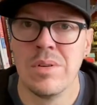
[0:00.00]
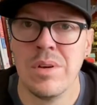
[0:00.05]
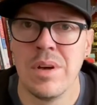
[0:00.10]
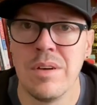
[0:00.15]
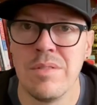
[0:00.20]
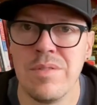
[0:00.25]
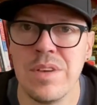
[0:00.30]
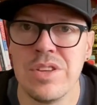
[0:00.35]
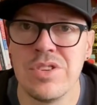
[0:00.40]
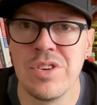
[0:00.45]
a
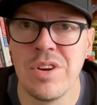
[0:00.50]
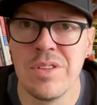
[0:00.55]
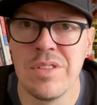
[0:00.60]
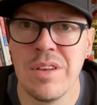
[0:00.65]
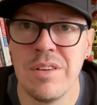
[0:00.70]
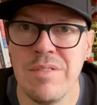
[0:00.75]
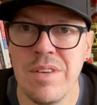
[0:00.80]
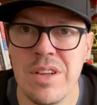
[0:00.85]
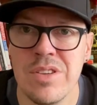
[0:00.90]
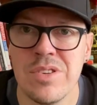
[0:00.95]
feature on the
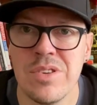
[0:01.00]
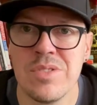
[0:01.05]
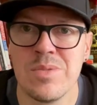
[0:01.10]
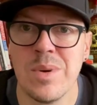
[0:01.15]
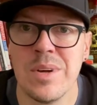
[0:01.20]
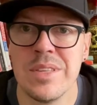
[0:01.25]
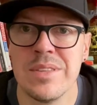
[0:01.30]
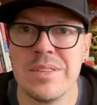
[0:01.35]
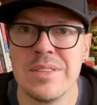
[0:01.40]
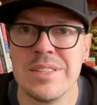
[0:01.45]
Avengers
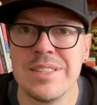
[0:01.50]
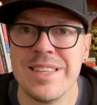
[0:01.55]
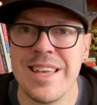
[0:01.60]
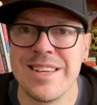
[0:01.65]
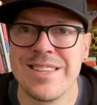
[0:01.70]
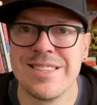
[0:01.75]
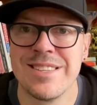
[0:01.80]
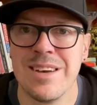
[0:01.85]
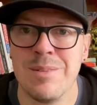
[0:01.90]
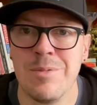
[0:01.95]
ones
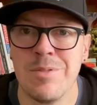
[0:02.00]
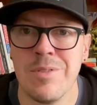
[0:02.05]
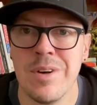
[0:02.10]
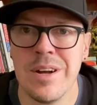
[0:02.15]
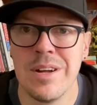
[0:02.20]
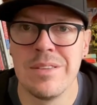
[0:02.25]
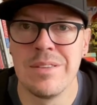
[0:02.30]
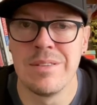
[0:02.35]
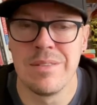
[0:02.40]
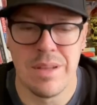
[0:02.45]
next time
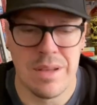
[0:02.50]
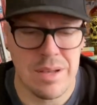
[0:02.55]
around.